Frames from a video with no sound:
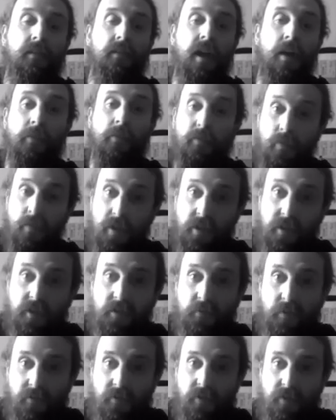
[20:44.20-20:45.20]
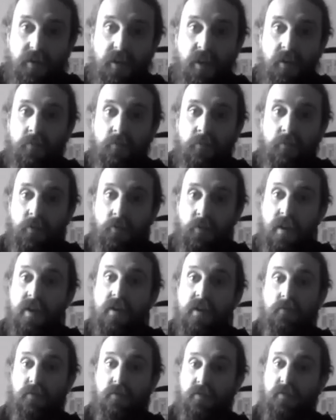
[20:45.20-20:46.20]
of Witches, my first album with
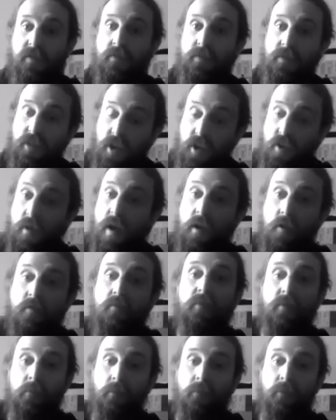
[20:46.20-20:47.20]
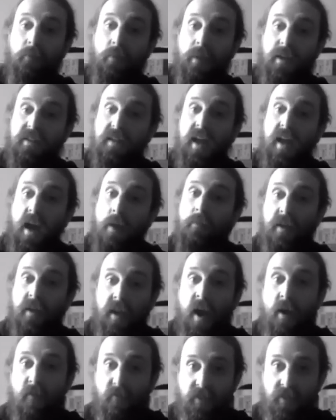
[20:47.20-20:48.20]
Cradle. So there was 2 albums basically happening
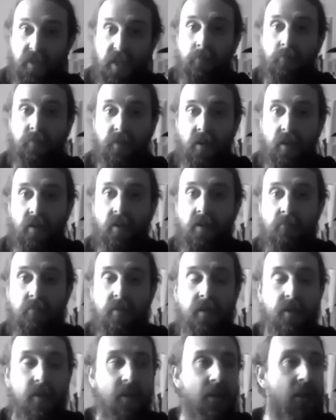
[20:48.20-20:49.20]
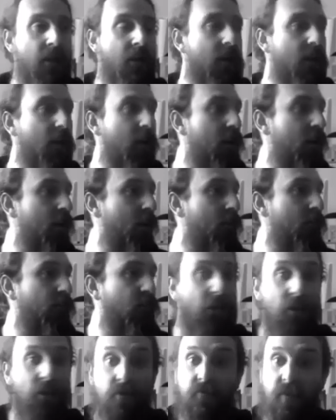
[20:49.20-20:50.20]
at the same time,
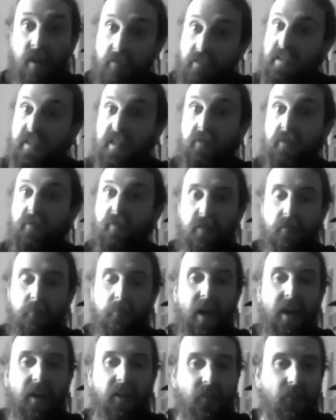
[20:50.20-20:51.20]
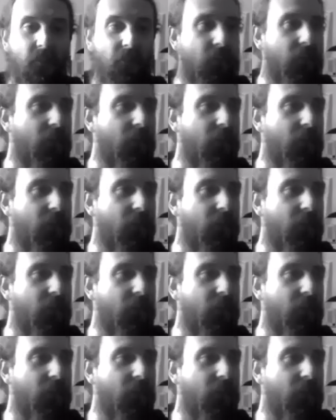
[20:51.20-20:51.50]
2 very different bands,